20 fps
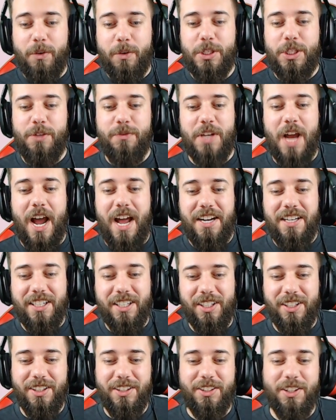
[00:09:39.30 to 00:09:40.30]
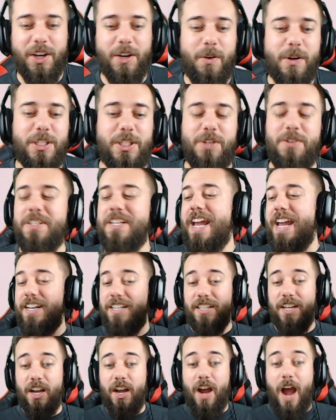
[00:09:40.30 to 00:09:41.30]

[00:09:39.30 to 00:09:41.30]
what you've done. Look what you did.